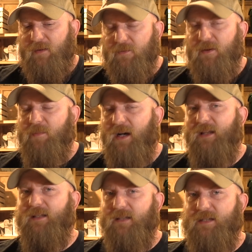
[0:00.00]

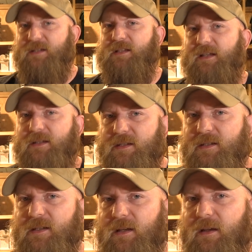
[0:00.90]
everybody does
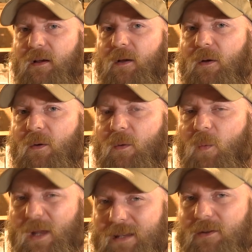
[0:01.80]
this,
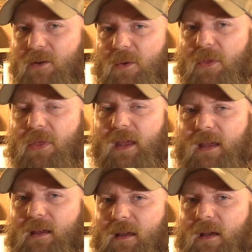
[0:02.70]
when do you
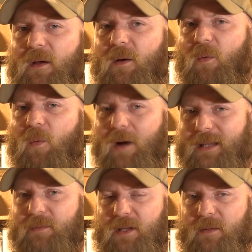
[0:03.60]
think
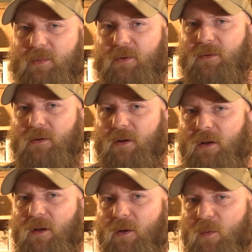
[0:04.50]
white people
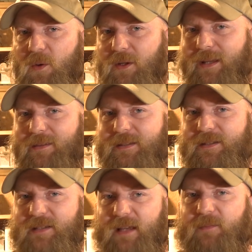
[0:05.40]
will get the
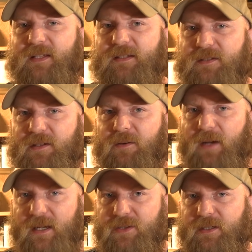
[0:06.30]
same
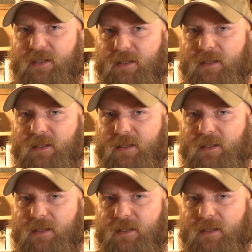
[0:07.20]
consideration?